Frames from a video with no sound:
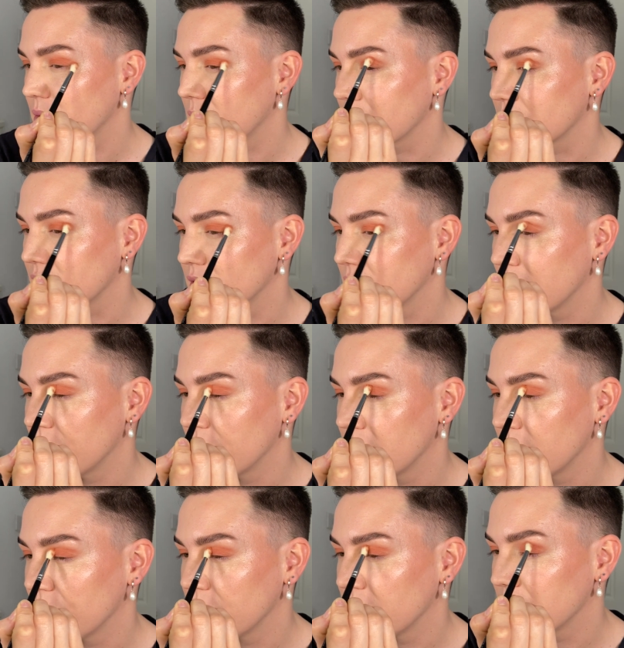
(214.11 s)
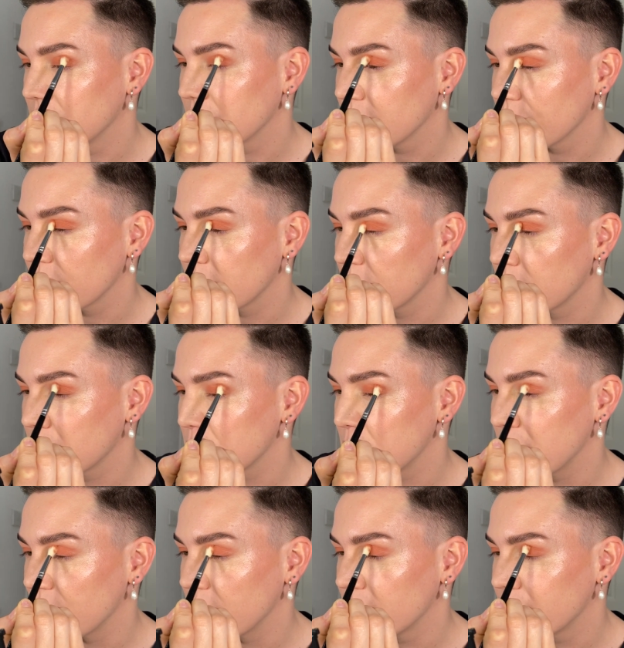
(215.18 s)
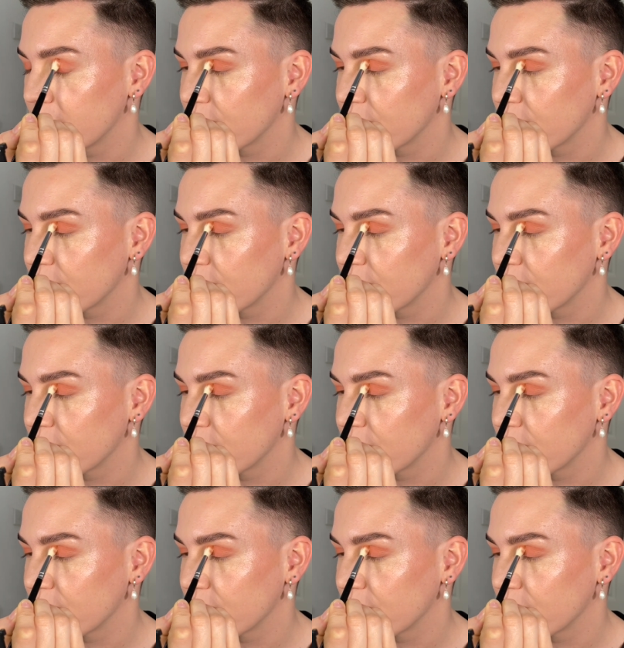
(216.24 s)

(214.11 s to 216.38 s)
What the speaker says: want to be